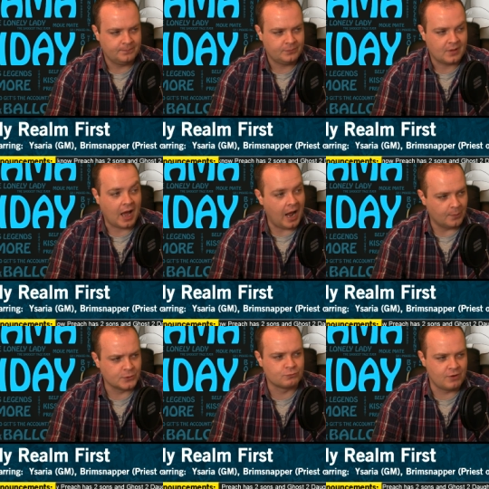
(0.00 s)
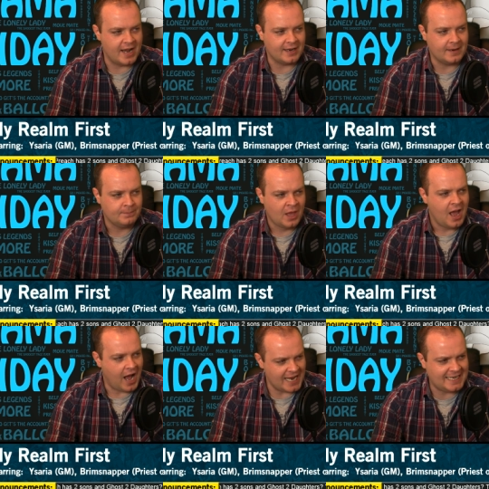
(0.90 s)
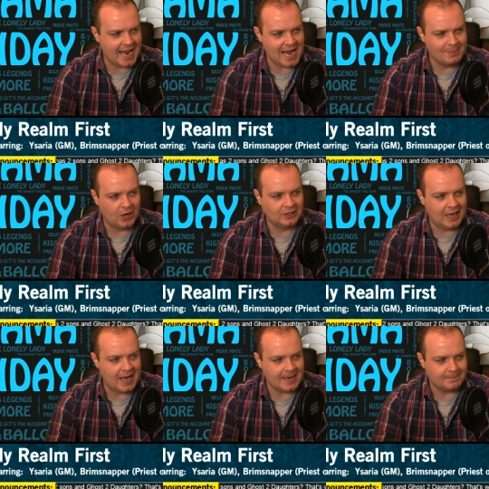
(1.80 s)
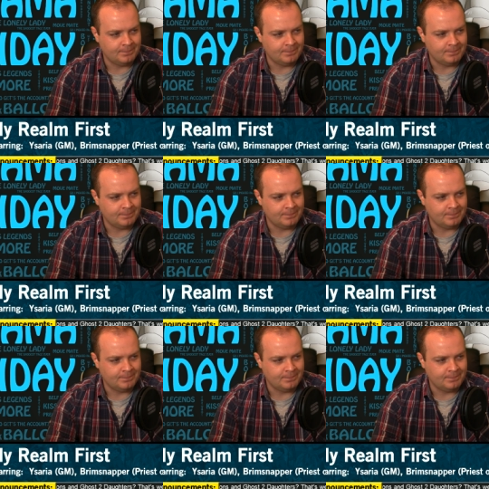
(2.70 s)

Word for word: I was ready. I came online.